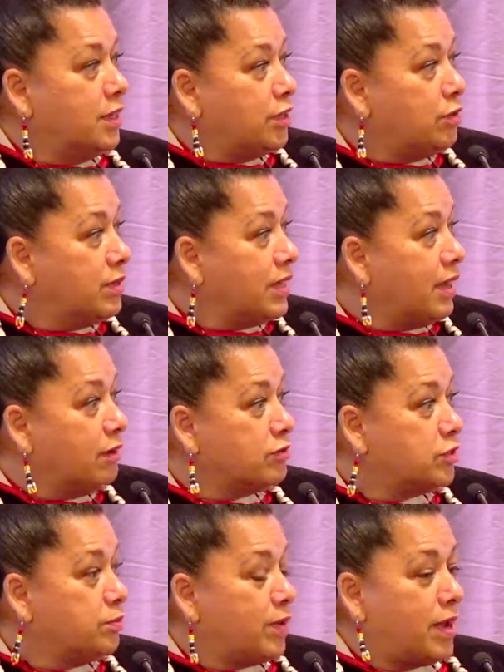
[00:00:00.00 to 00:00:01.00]
you
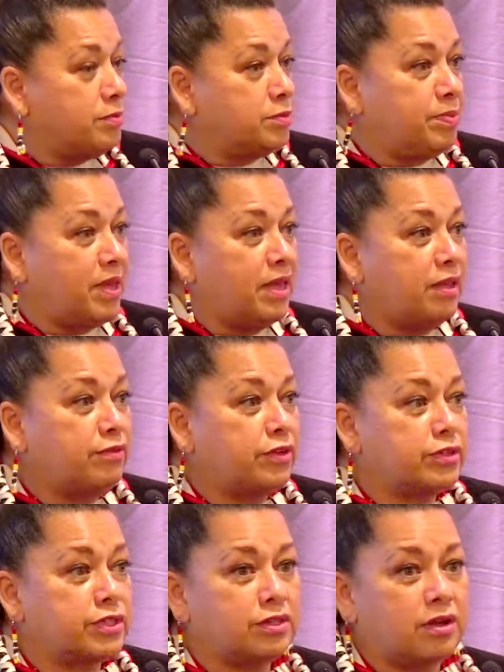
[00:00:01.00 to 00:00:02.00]
encounter perhaps
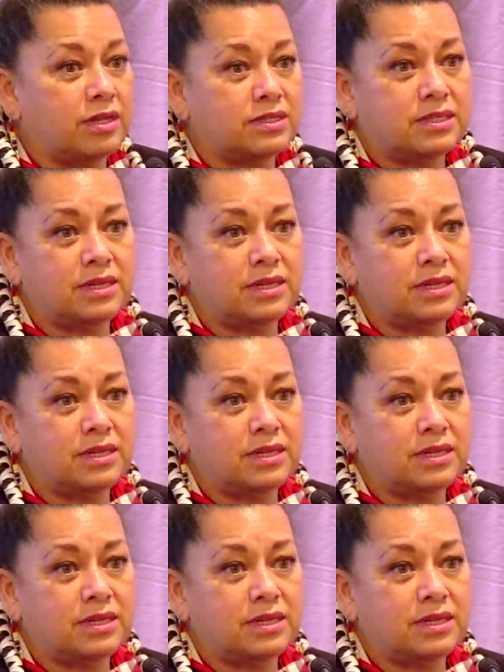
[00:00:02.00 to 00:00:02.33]
behaviors, thoughts,